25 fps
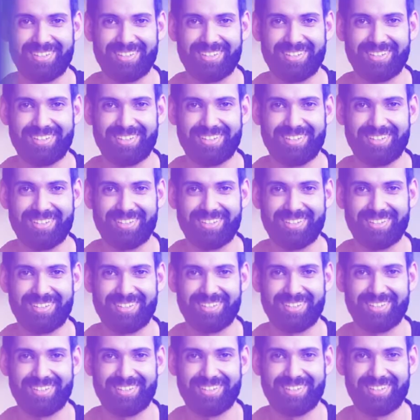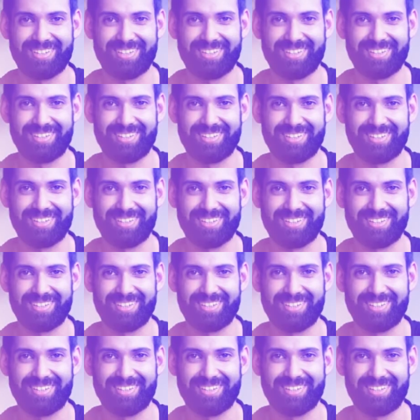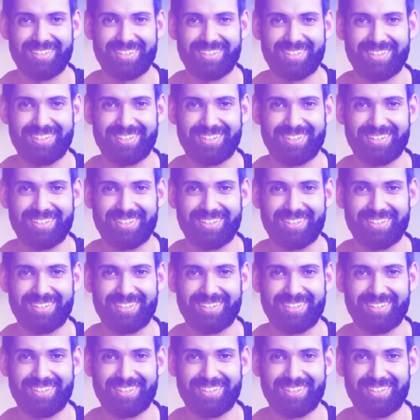Nobody speaks.